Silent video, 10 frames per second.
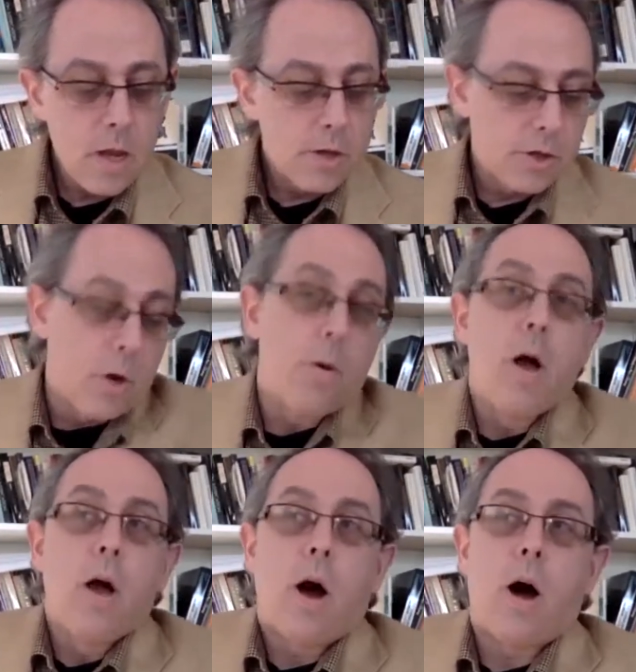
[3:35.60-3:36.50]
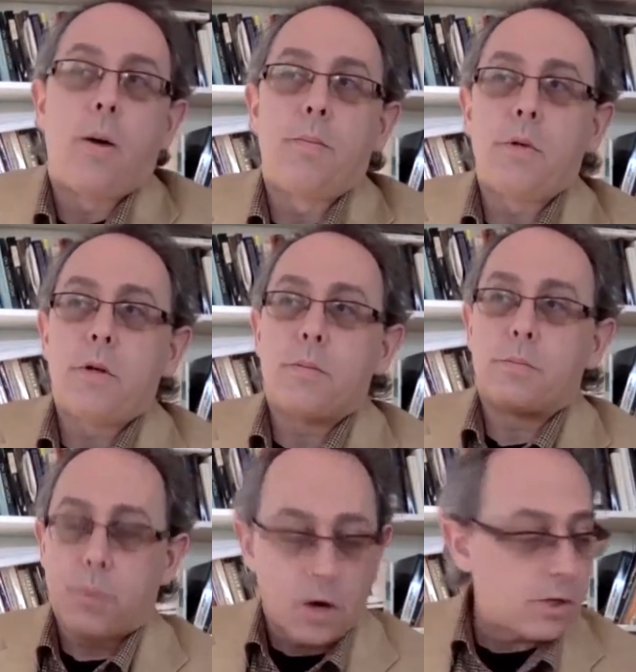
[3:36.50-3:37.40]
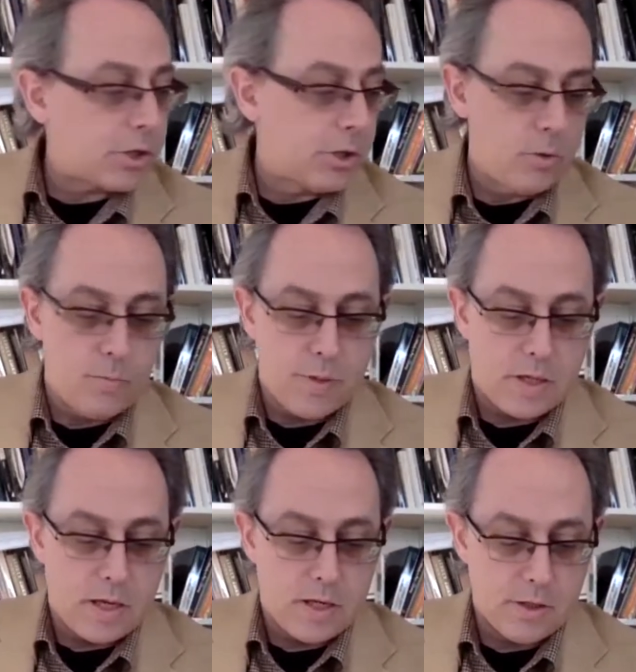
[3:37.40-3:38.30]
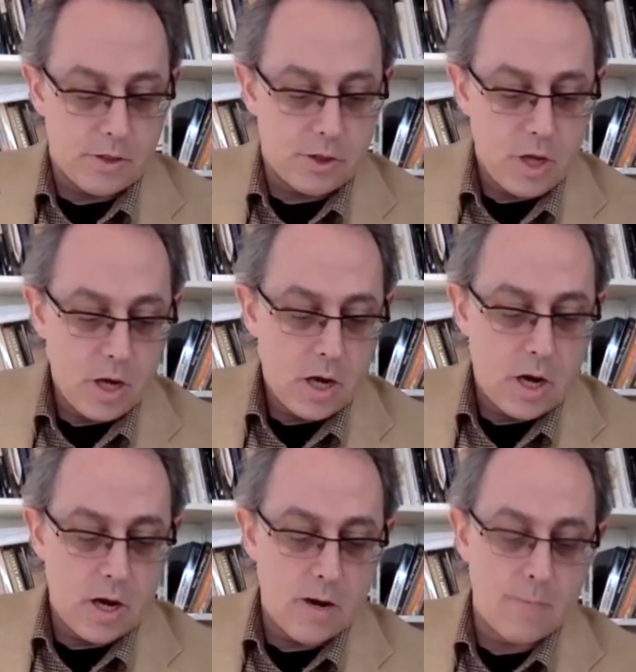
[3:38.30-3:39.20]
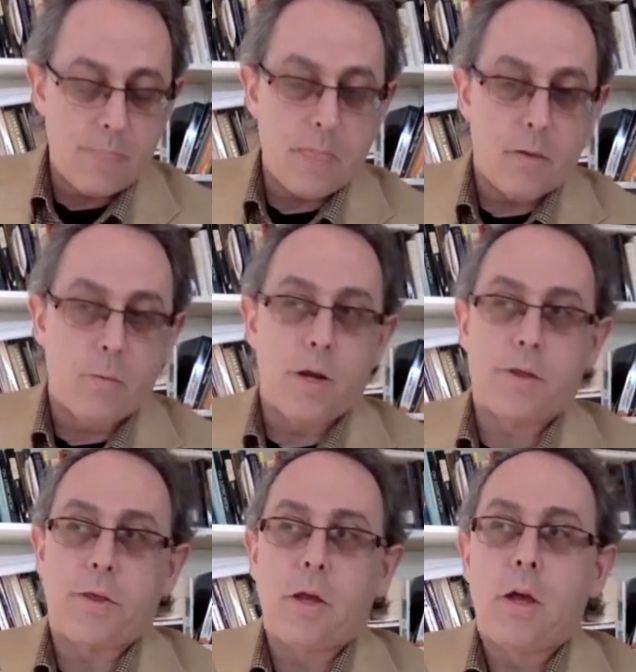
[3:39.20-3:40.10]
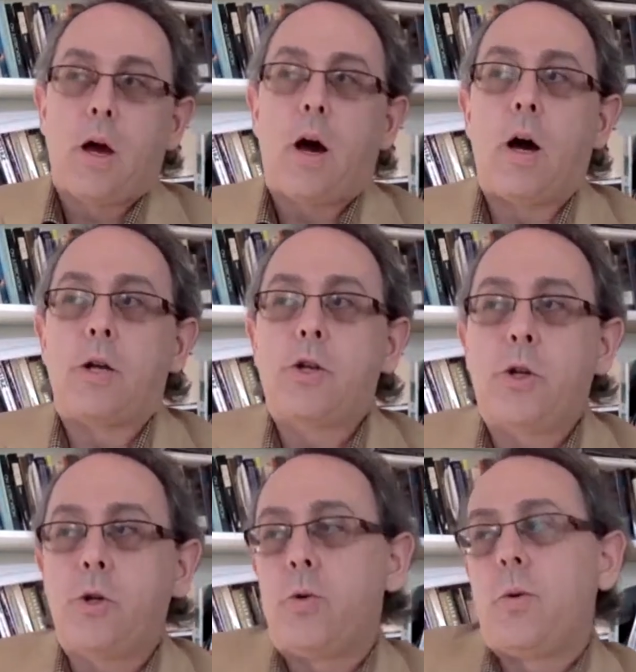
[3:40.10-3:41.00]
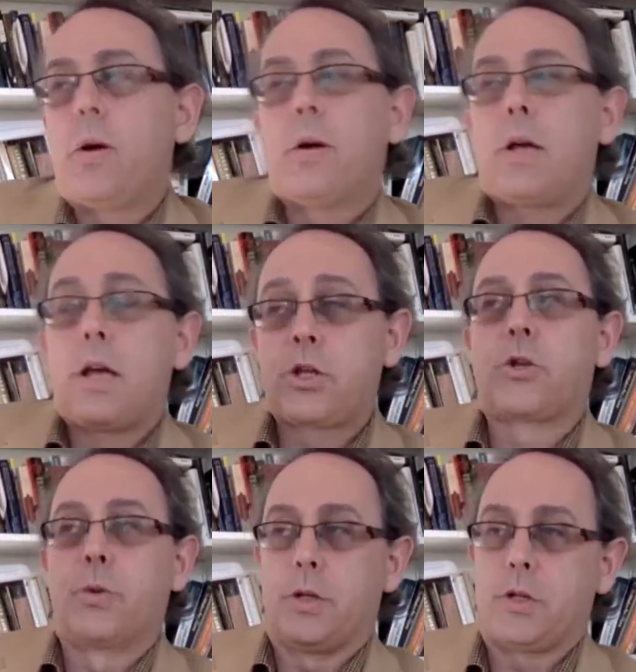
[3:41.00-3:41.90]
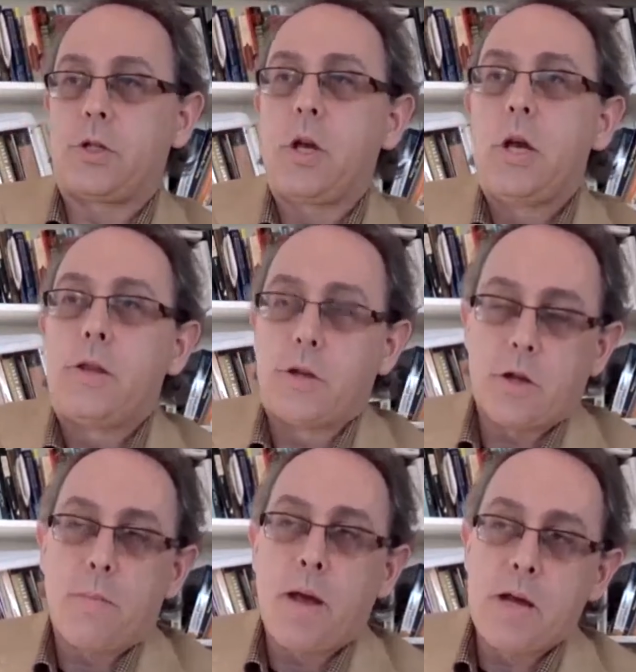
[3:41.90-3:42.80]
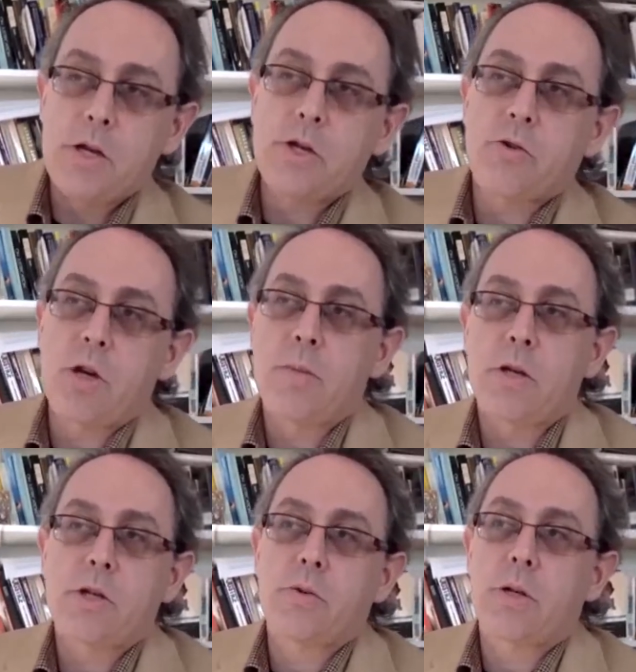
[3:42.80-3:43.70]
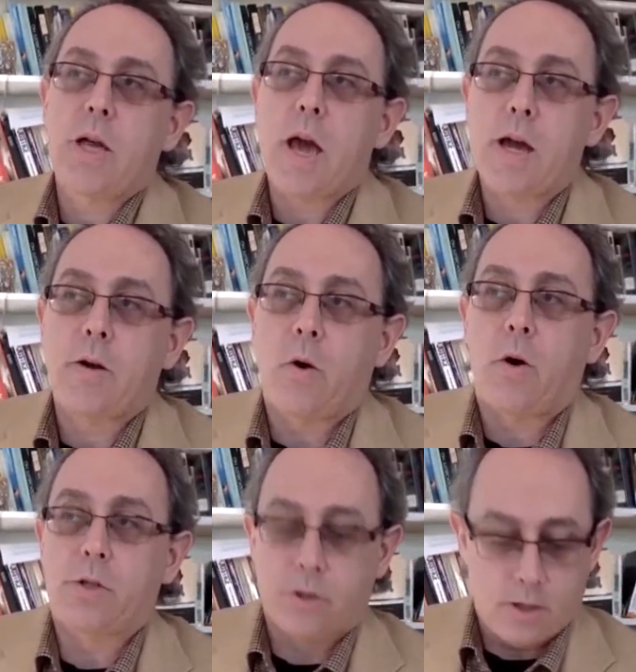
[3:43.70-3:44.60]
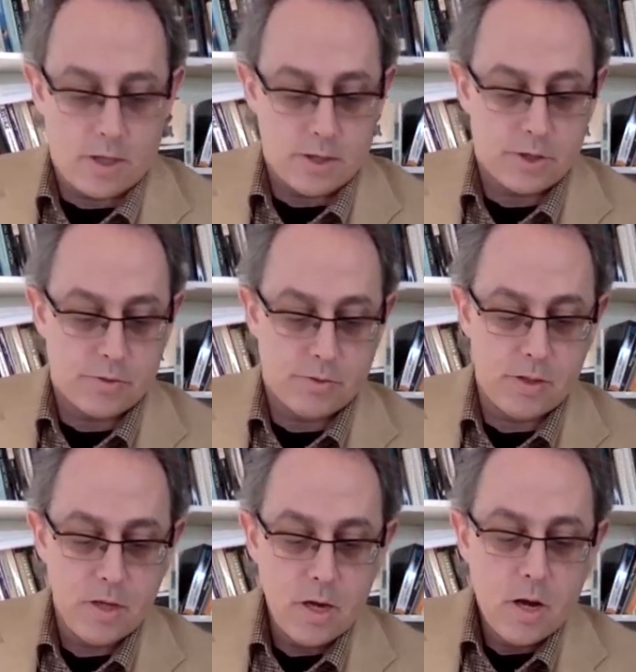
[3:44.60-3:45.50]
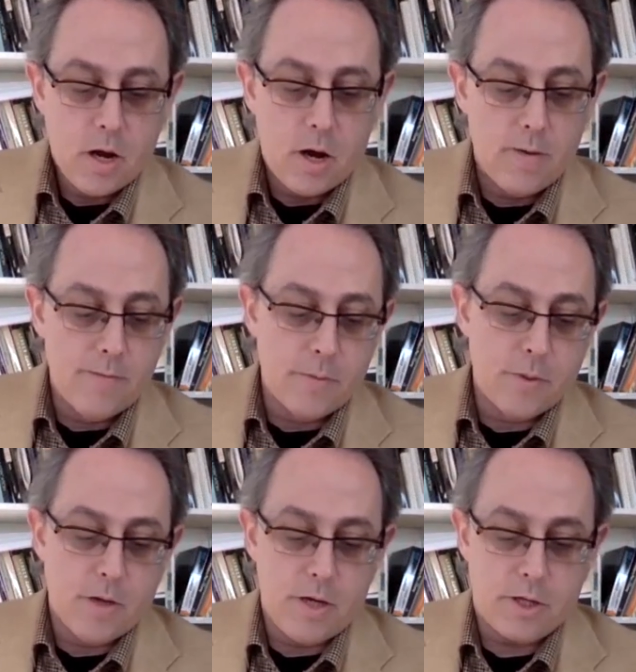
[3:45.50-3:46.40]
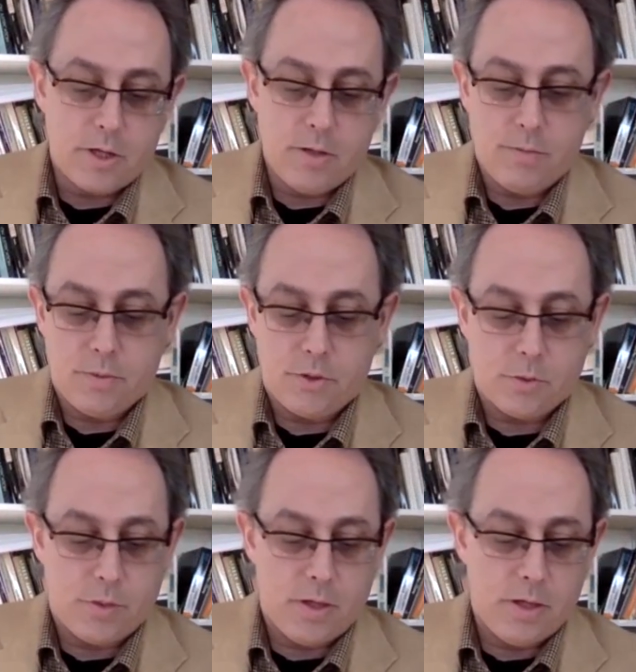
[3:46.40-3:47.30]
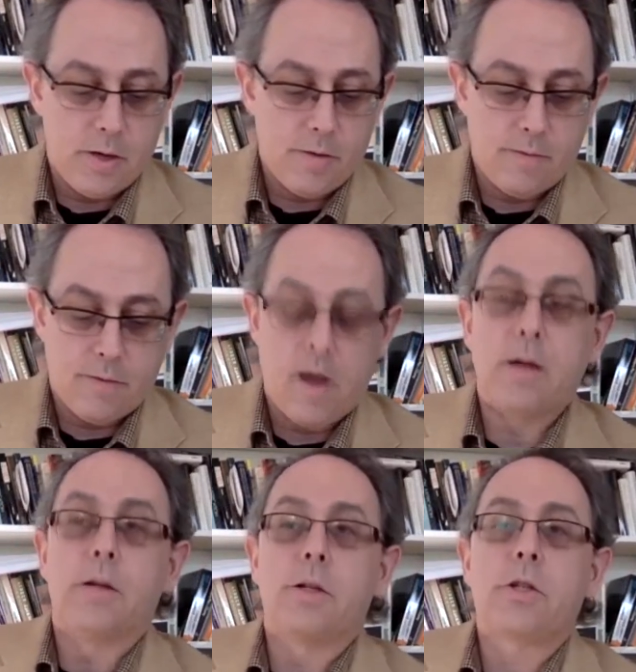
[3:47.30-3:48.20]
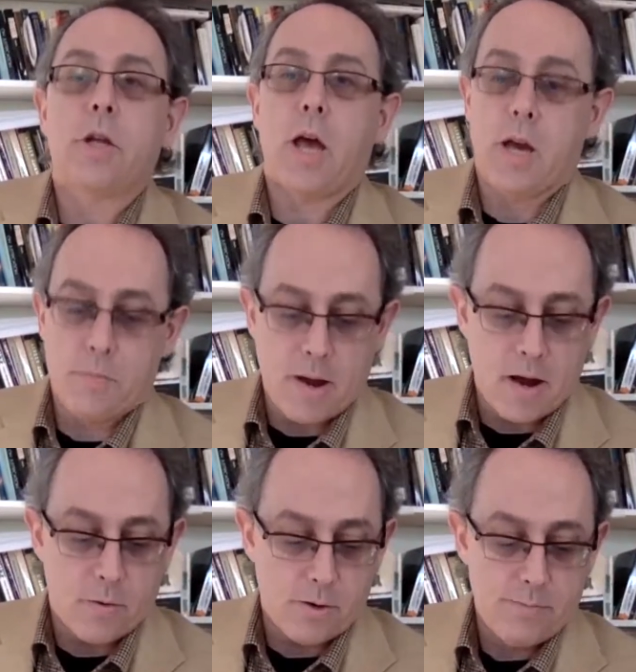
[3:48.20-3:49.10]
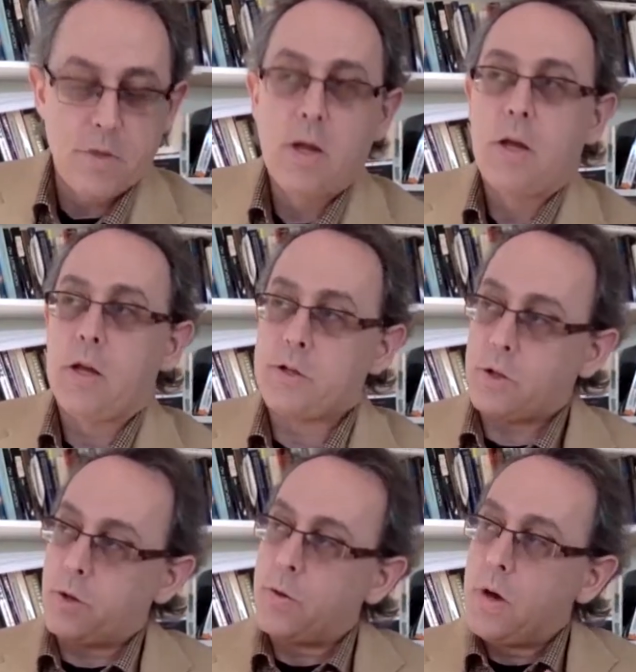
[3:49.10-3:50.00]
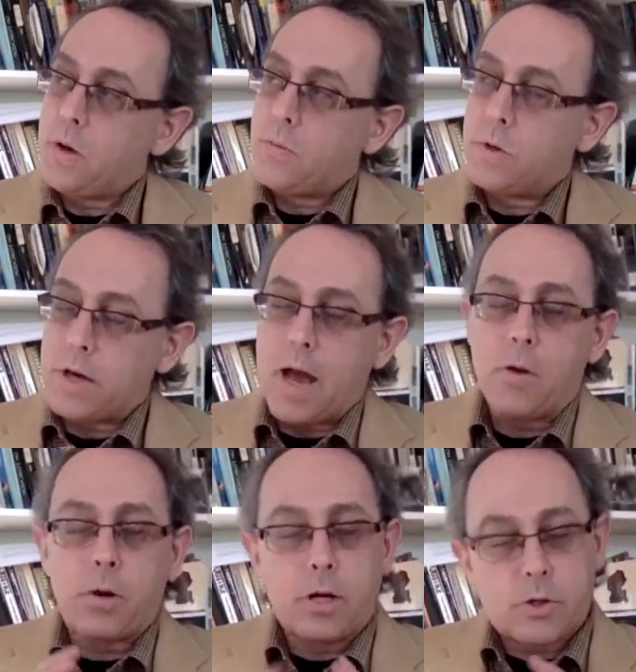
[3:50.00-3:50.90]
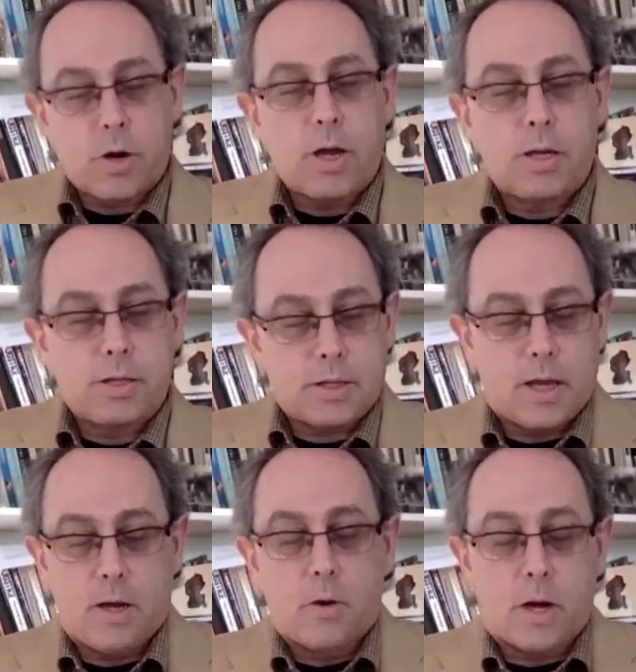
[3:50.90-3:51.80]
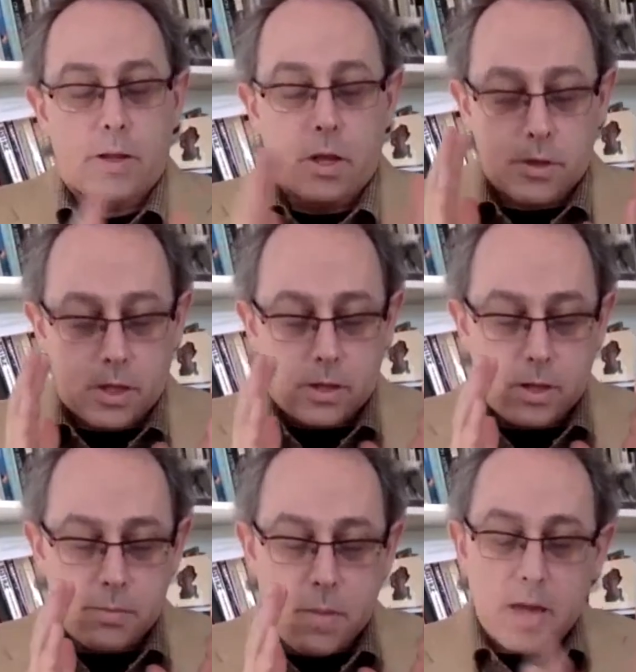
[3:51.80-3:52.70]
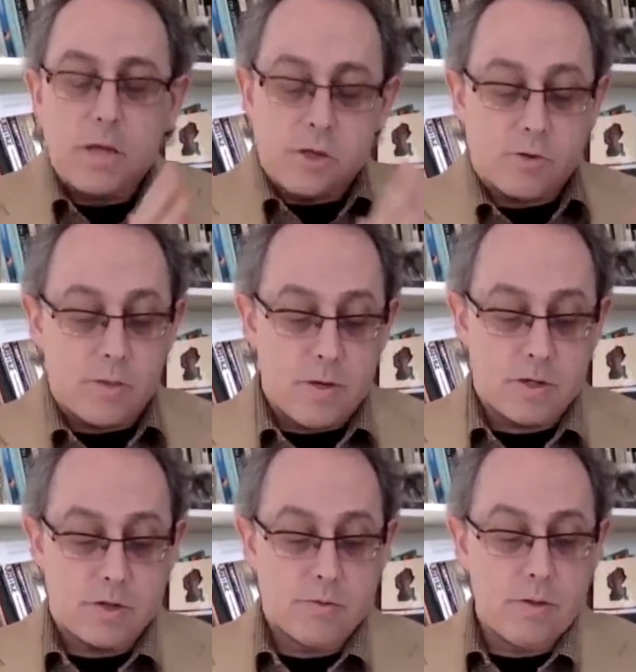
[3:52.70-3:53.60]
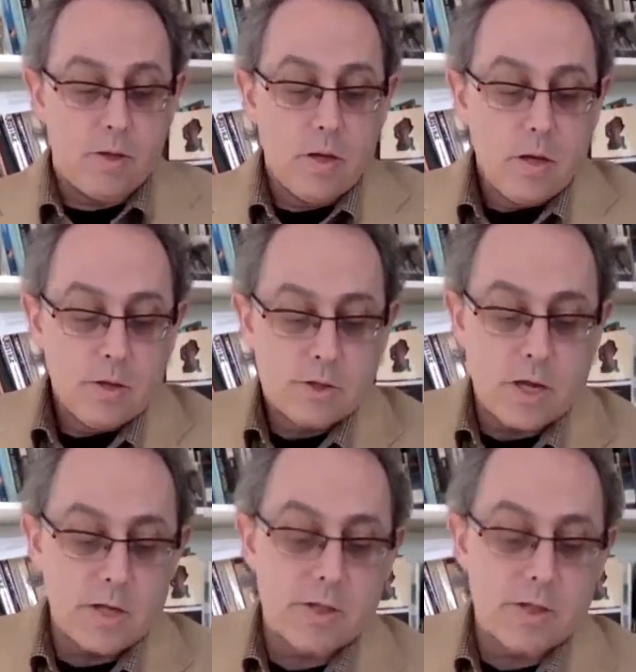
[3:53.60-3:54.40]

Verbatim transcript: So part two begins with two histories. There's a mainstream history and an alternate history of the relation between violence and power. And so we're now going to try and say, okay, the mainstream history says